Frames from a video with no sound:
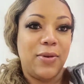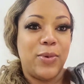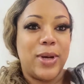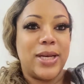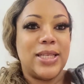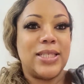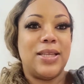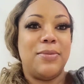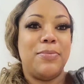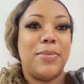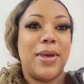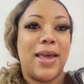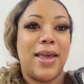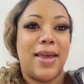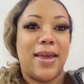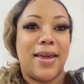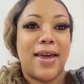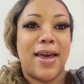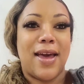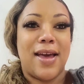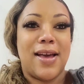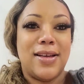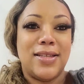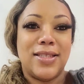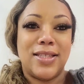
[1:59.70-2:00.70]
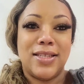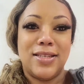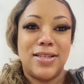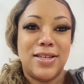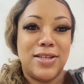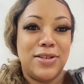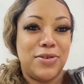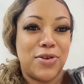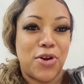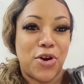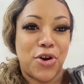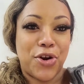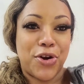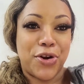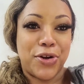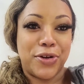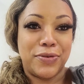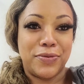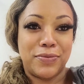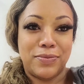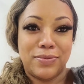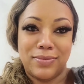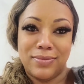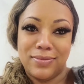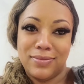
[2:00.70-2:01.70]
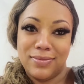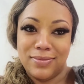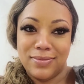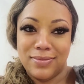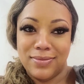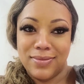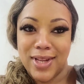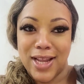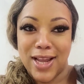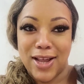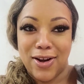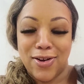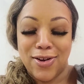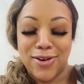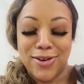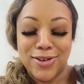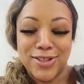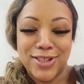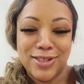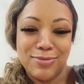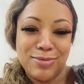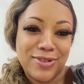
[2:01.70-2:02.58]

wasn't bad, guys. It didn't hurt at all. She